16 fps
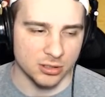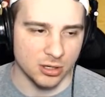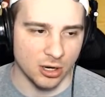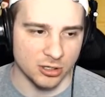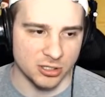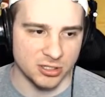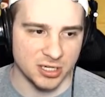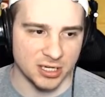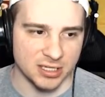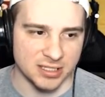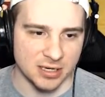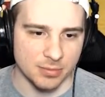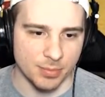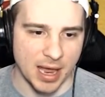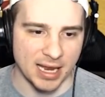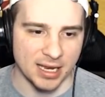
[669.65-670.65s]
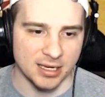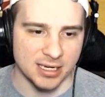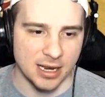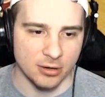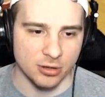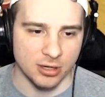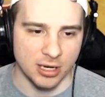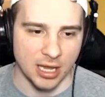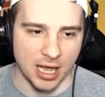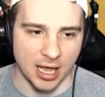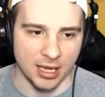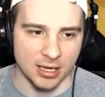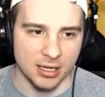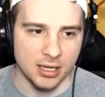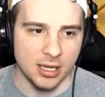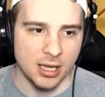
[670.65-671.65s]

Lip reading: Hunter Dickinson backing down your guy,